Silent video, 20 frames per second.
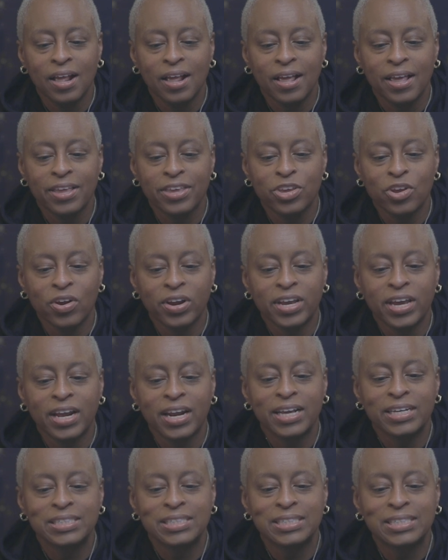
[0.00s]
You're
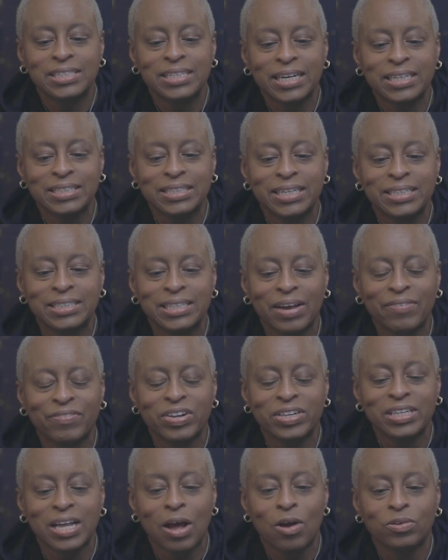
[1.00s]
getting
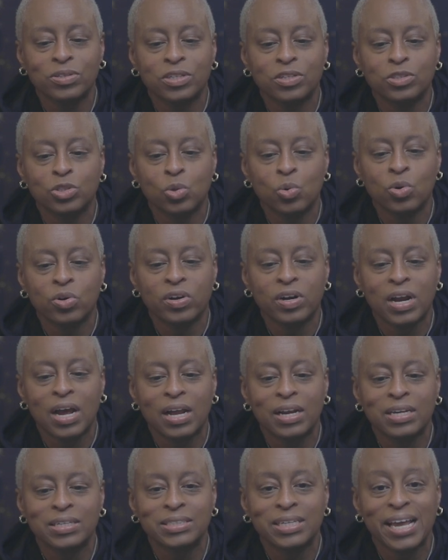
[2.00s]

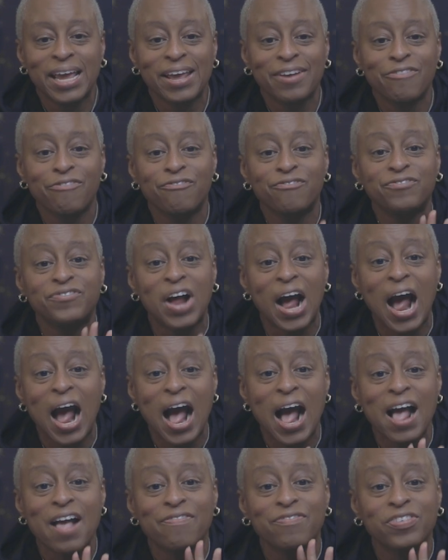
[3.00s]
$67,200 in
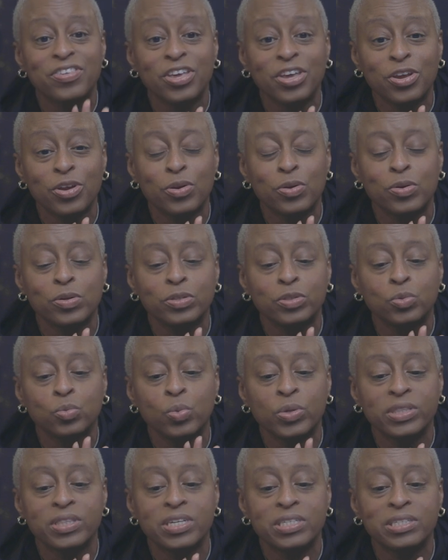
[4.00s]
5 years
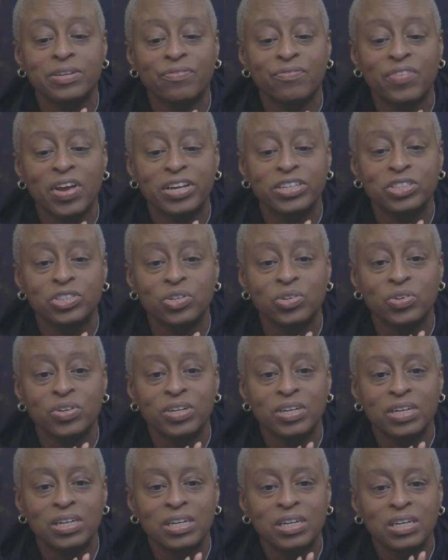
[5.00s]
with this investor
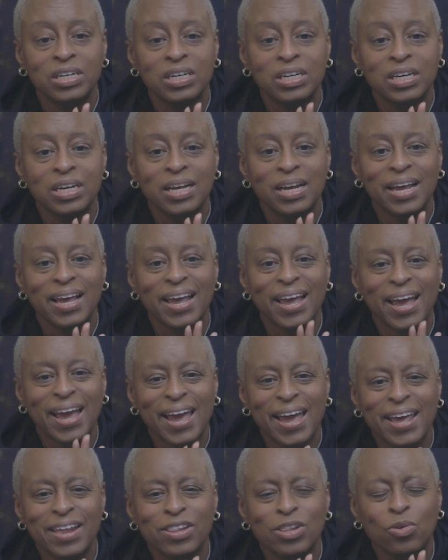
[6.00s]

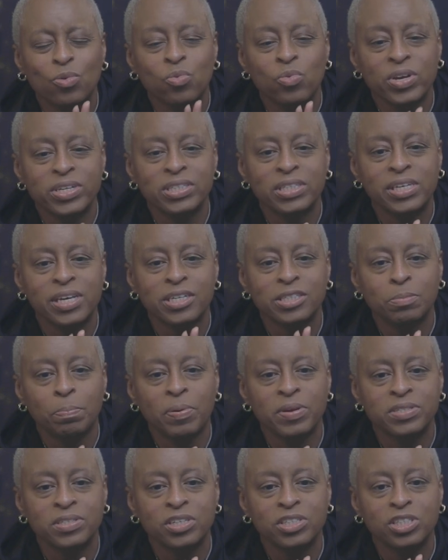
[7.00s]
in the riskiest
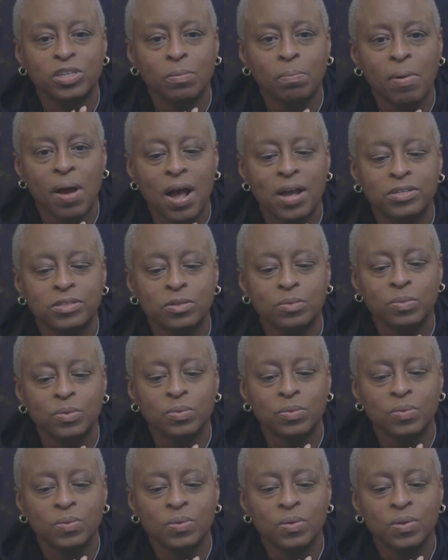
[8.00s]
position possible.
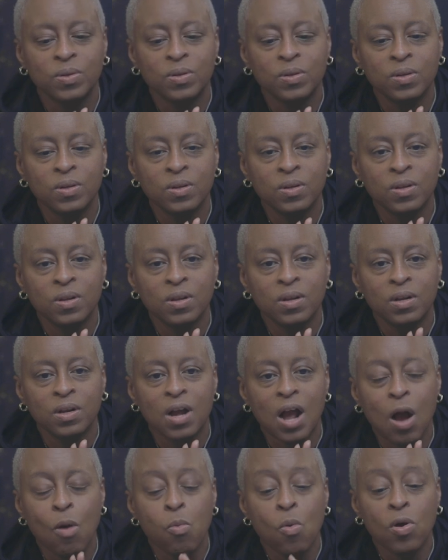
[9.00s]

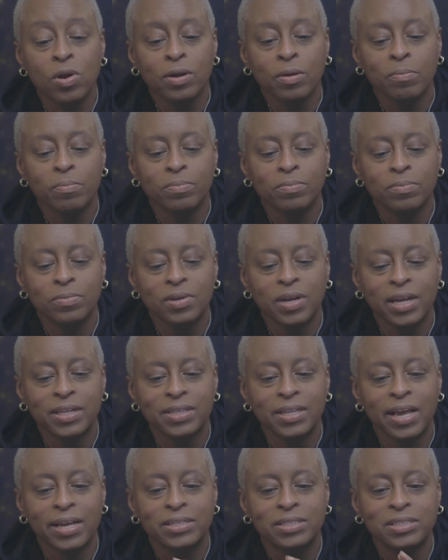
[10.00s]
I want to
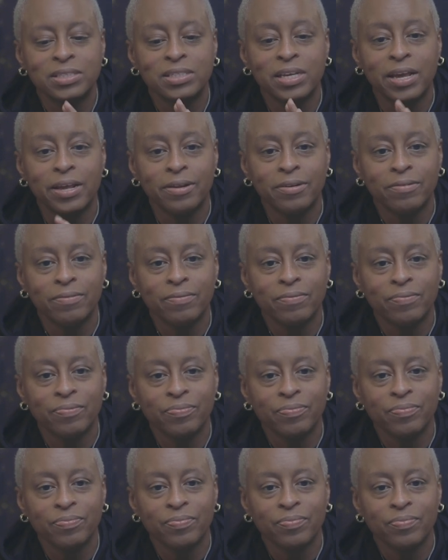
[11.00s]
let that sit.
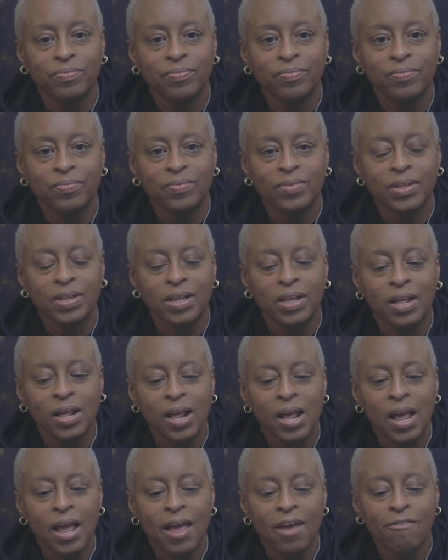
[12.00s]

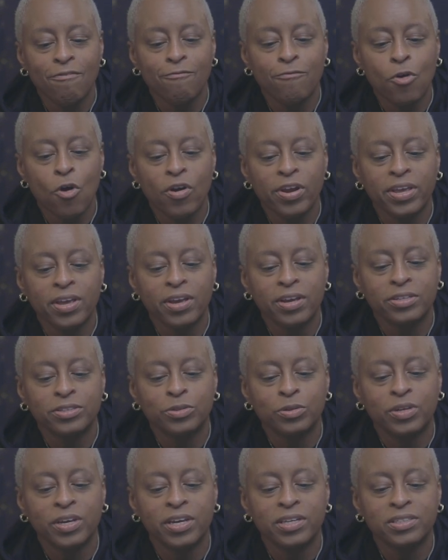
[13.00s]
In 4 years,
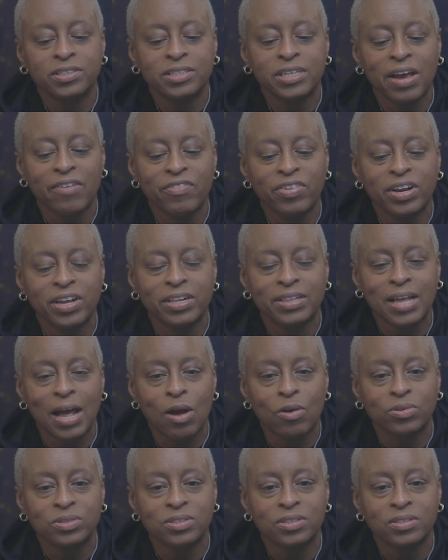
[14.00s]
you get
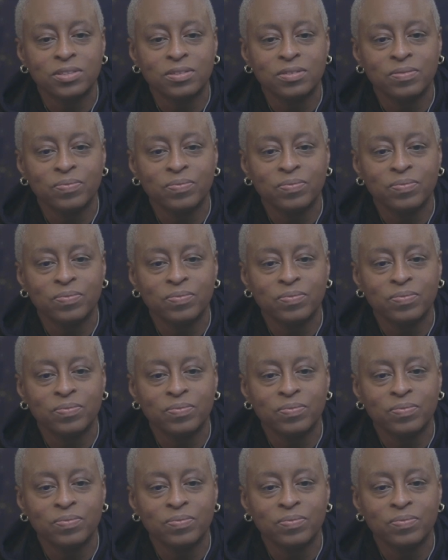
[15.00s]
$70,000